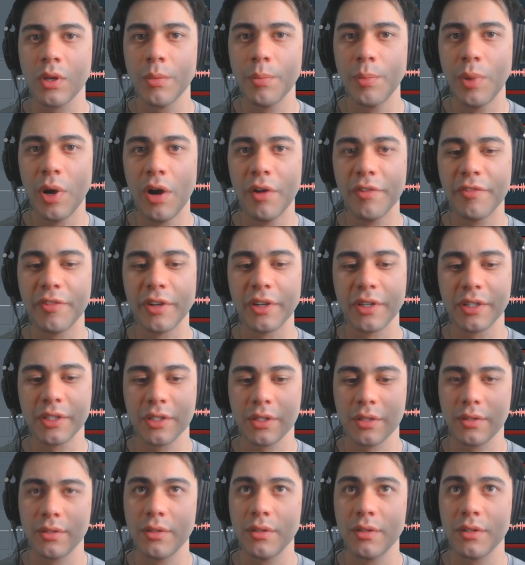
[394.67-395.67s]

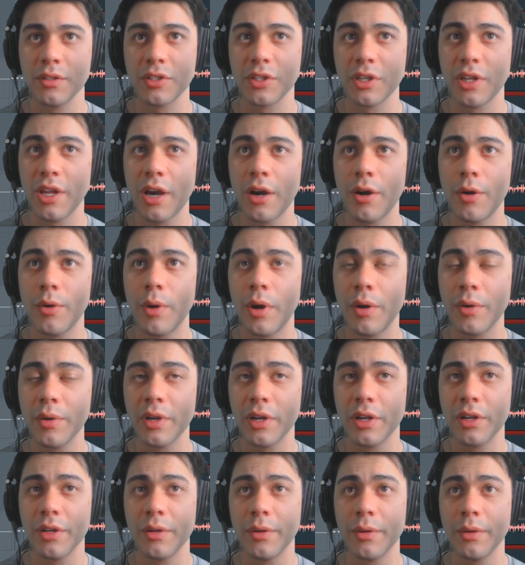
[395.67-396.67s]
Perfect. So now I'm
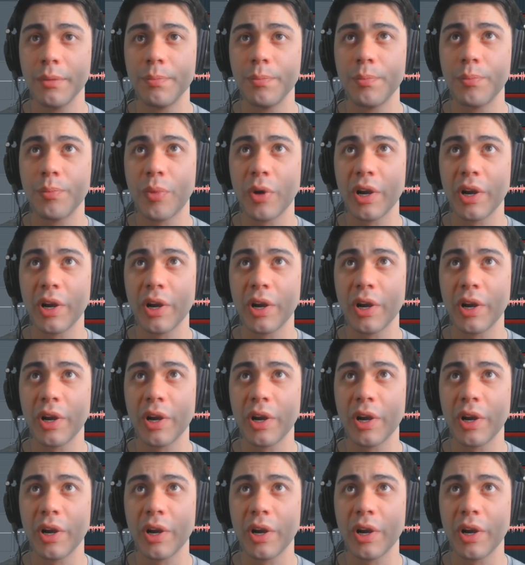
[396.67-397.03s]
going to